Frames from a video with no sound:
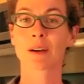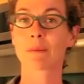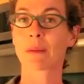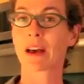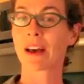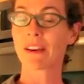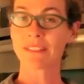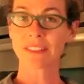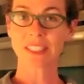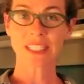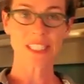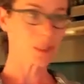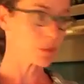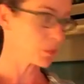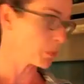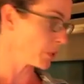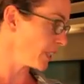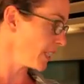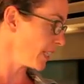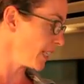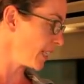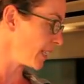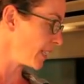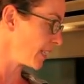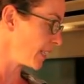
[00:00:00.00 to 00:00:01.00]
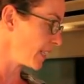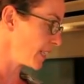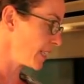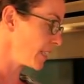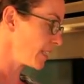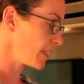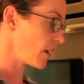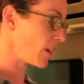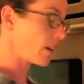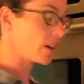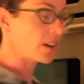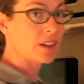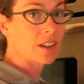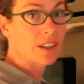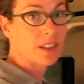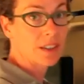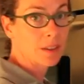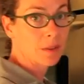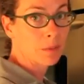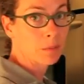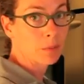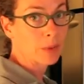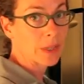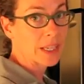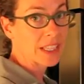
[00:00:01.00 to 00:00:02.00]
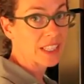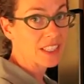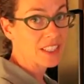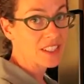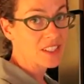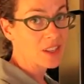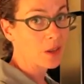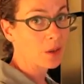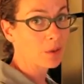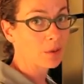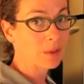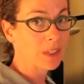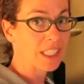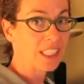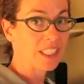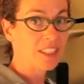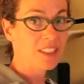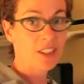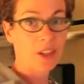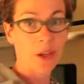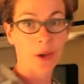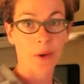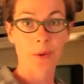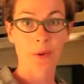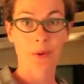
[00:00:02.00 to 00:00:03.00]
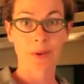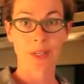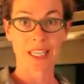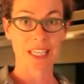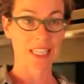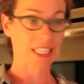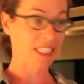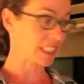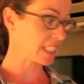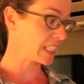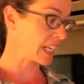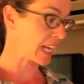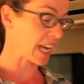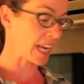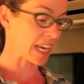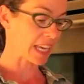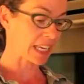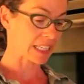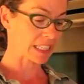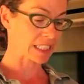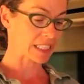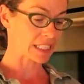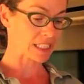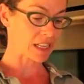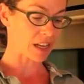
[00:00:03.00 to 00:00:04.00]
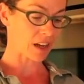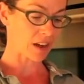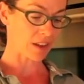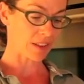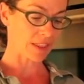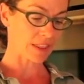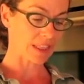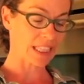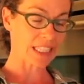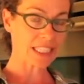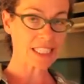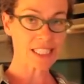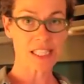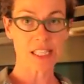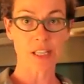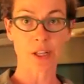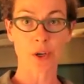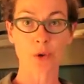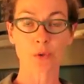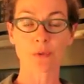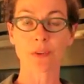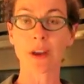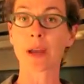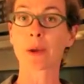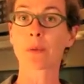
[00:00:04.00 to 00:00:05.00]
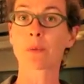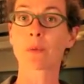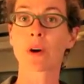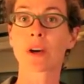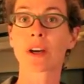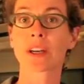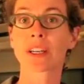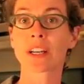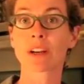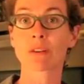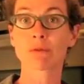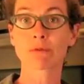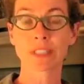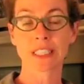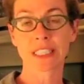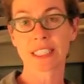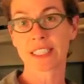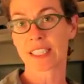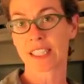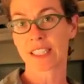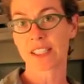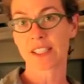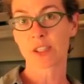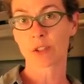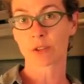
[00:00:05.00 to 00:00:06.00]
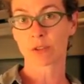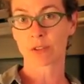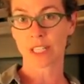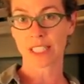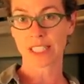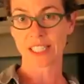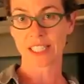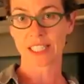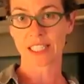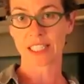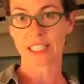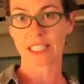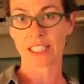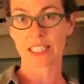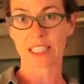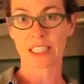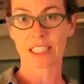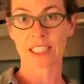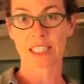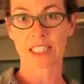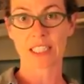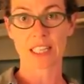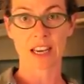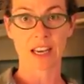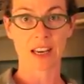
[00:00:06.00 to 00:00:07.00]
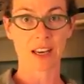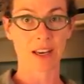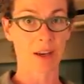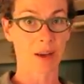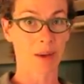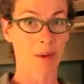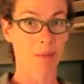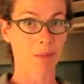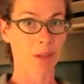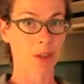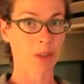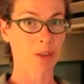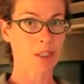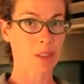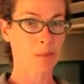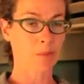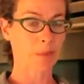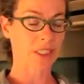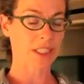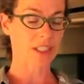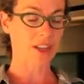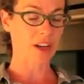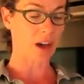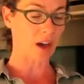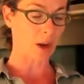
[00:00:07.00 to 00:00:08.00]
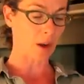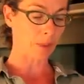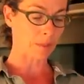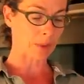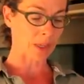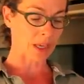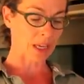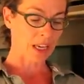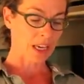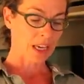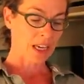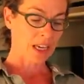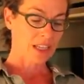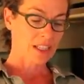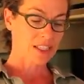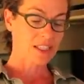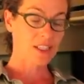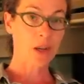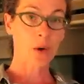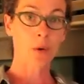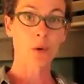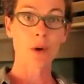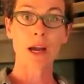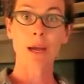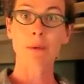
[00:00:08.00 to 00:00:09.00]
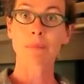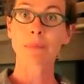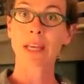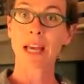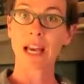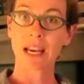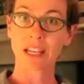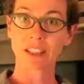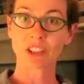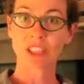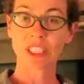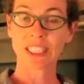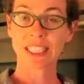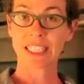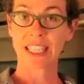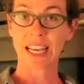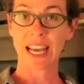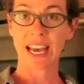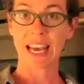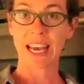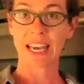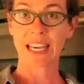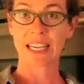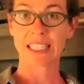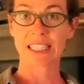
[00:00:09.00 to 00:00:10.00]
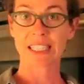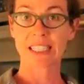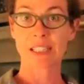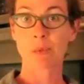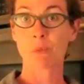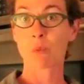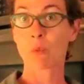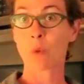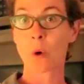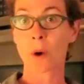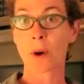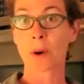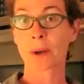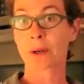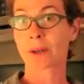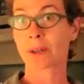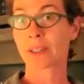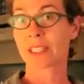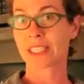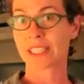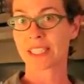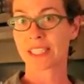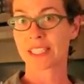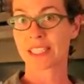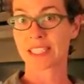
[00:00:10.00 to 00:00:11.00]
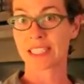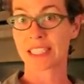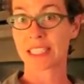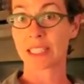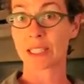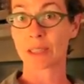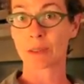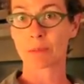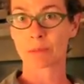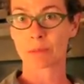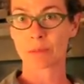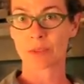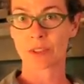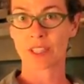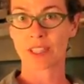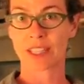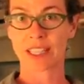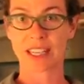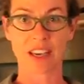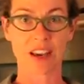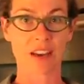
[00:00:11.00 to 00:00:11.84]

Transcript: oven is preheated, our bread is all ready to go in, and on this loaf I want a really nice crusty, crispy top. So I'm actually going to add some water and steam to the